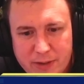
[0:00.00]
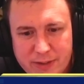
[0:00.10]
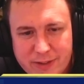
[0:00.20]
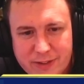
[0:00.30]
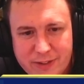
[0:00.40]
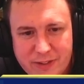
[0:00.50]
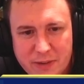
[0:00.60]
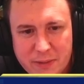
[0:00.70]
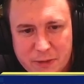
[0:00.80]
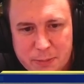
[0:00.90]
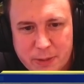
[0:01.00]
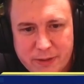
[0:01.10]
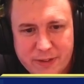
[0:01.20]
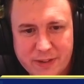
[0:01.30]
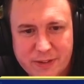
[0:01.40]
it's just that Djeru's
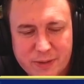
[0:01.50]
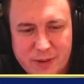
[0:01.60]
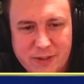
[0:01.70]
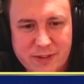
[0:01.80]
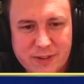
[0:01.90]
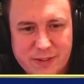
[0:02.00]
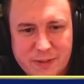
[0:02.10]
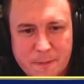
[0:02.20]
printing us creatures.